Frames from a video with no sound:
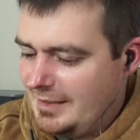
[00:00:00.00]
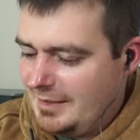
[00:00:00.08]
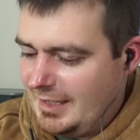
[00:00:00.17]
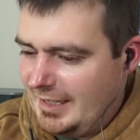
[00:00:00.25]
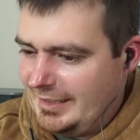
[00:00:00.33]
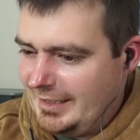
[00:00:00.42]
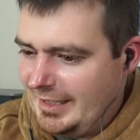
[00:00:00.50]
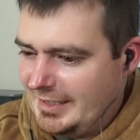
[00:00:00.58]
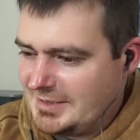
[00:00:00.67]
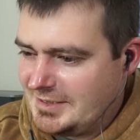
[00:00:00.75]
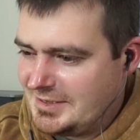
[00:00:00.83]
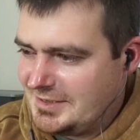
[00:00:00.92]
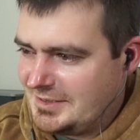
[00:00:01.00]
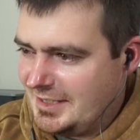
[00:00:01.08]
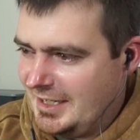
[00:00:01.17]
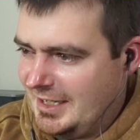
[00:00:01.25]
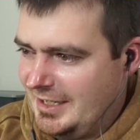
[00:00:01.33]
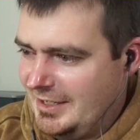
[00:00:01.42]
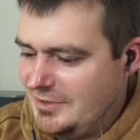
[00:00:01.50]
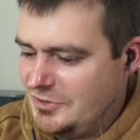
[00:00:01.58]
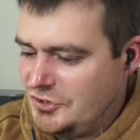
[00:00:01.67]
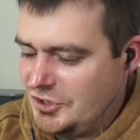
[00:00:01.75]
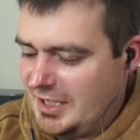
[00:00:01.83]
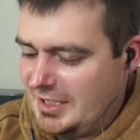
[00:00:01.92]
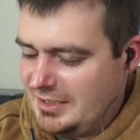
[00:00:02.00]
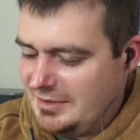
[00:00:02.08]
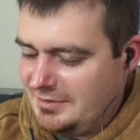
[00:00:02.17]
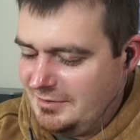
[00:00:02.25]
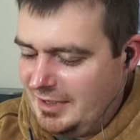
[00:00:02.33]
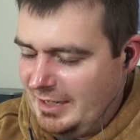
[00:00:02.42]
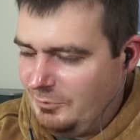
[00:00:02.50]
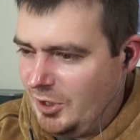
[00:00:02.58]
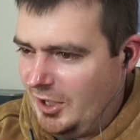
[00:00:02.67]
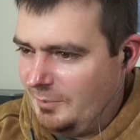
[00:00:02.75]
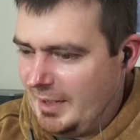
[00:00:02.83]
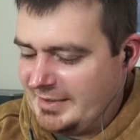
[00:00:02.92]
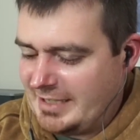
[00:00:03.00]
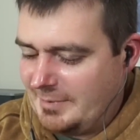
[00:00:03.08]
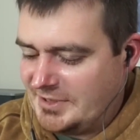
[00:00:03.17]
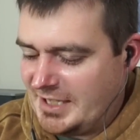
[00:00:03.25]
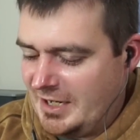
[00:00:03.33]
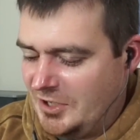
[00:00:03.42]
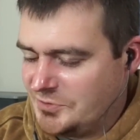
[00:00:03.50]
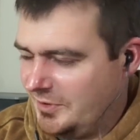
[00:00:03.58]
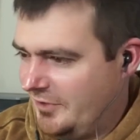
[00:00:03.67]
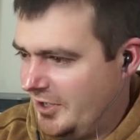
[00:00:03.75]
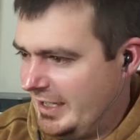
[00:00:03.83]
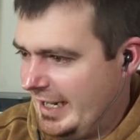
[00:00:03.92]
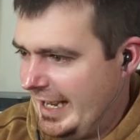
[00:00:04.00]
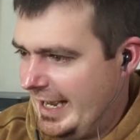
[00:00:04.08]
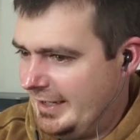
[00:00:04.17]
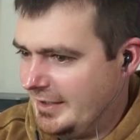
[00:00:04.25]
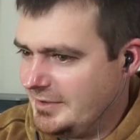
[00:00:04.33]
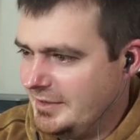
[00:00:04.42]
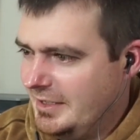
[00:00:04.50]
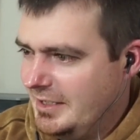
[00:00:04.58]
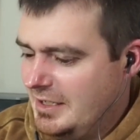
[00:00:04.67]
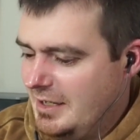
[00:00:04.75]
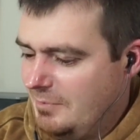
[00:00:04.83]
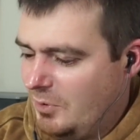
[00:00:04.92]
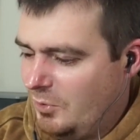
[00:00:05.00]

I guess Jake. Well, by the time this airs, we'll have already had it. But